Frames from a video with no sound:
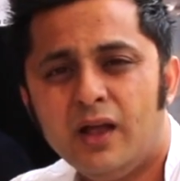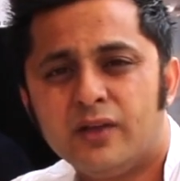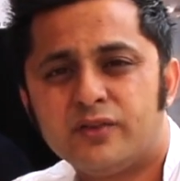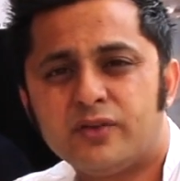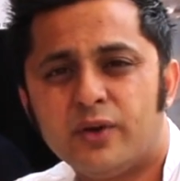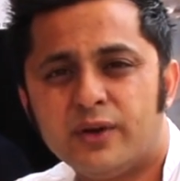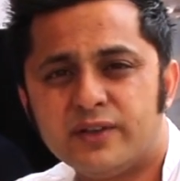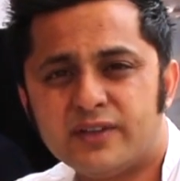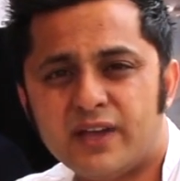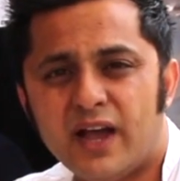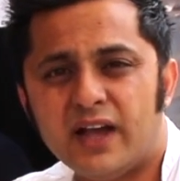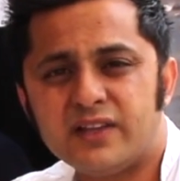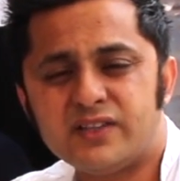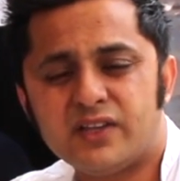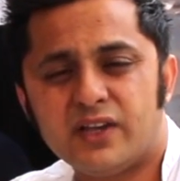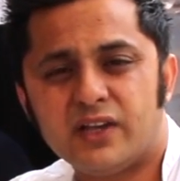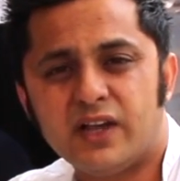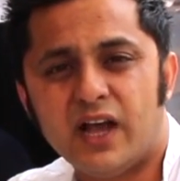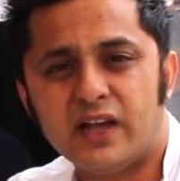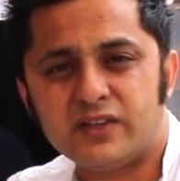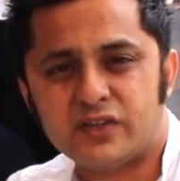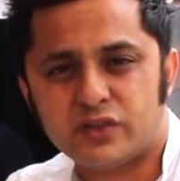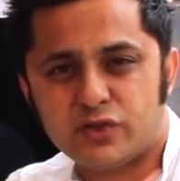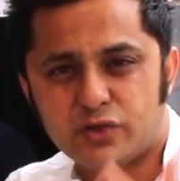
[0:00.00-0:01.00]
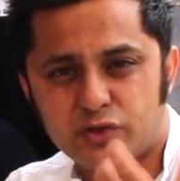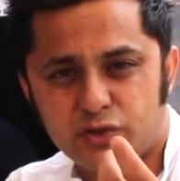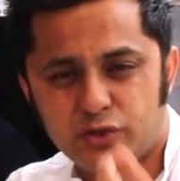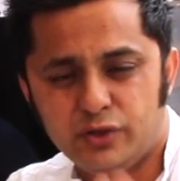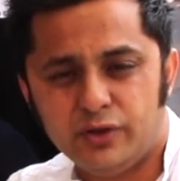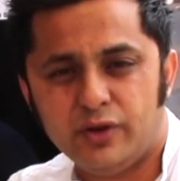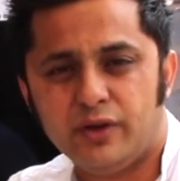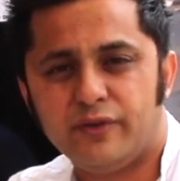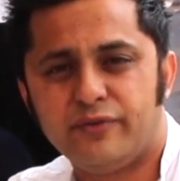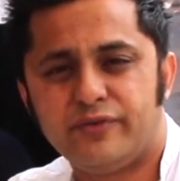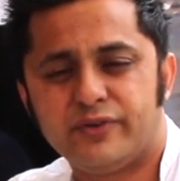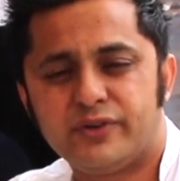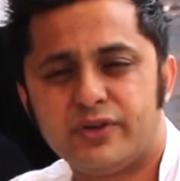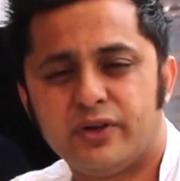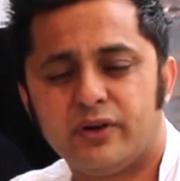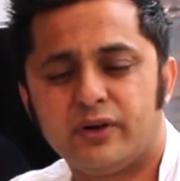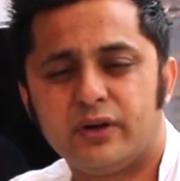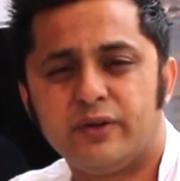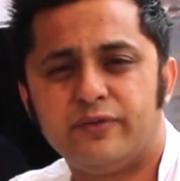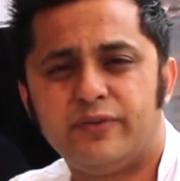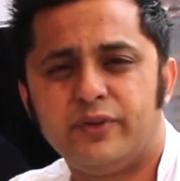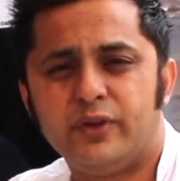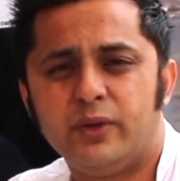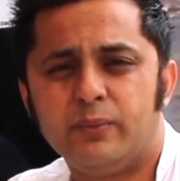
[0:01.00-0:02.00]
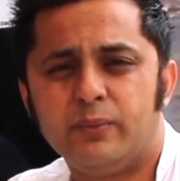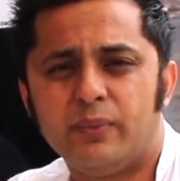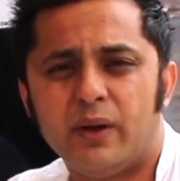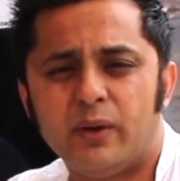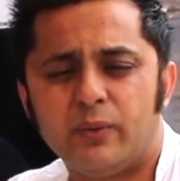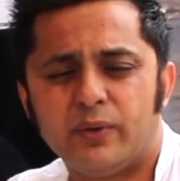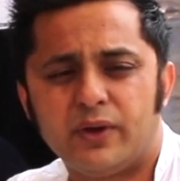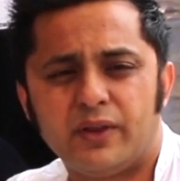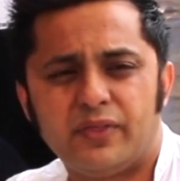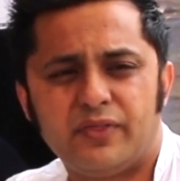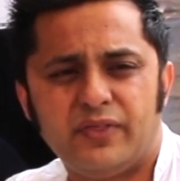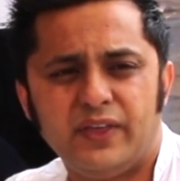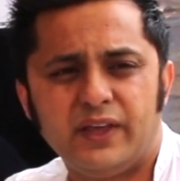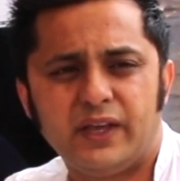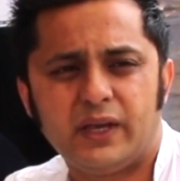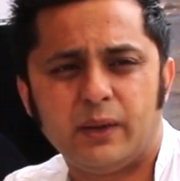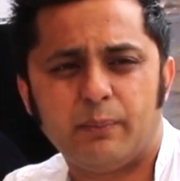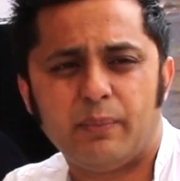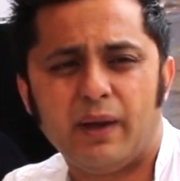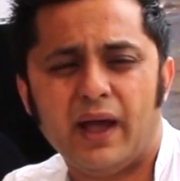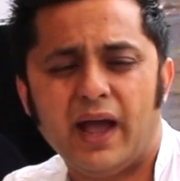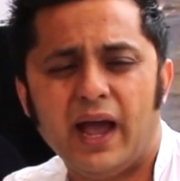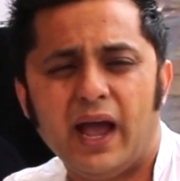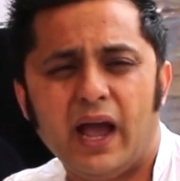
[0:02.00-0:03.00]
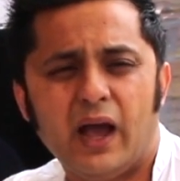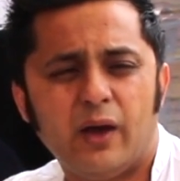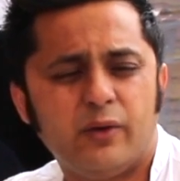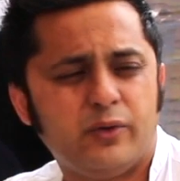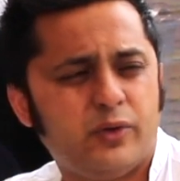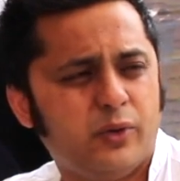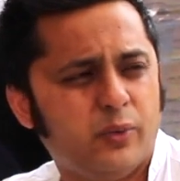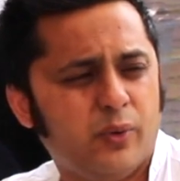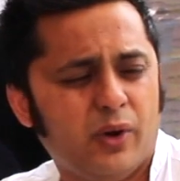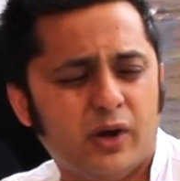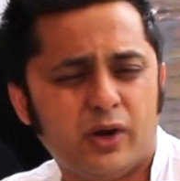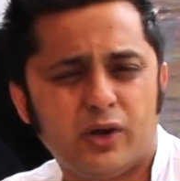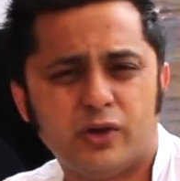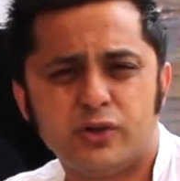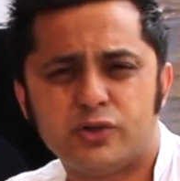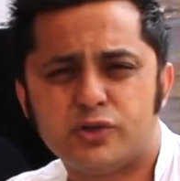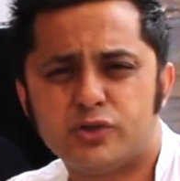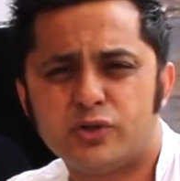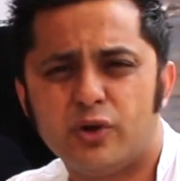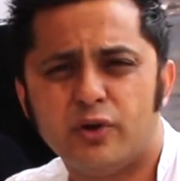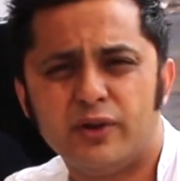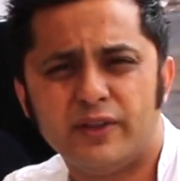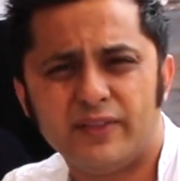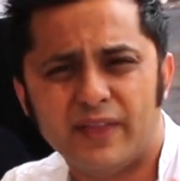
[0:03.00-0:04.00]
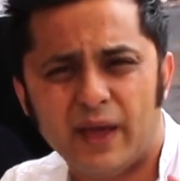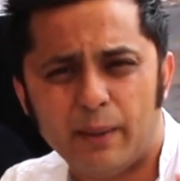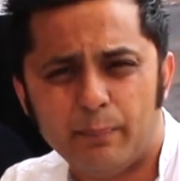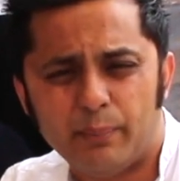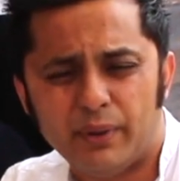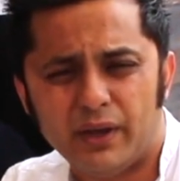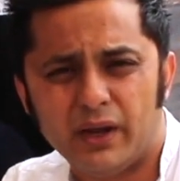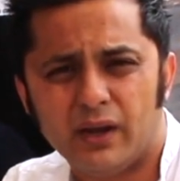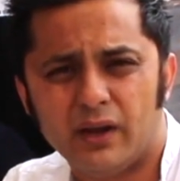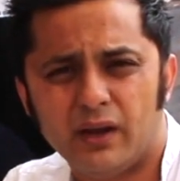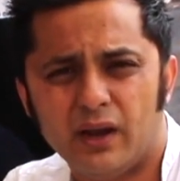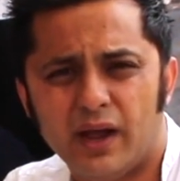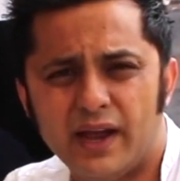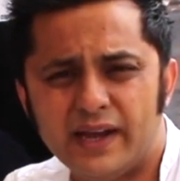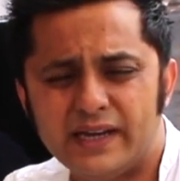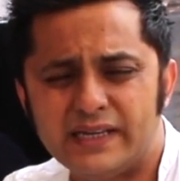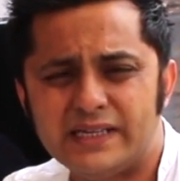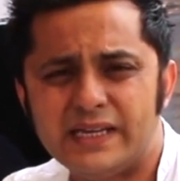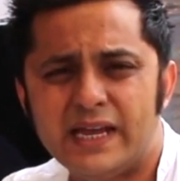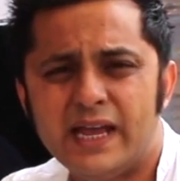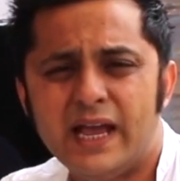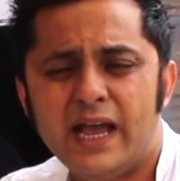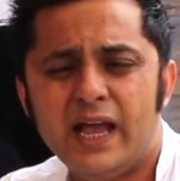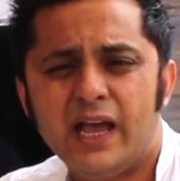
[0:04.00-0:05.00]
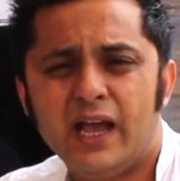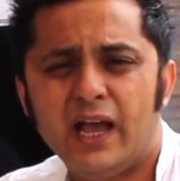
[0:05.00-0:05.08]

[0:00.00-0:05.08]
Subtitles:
So as a studio photographer, you might want to think about how you are controlling that bit of light.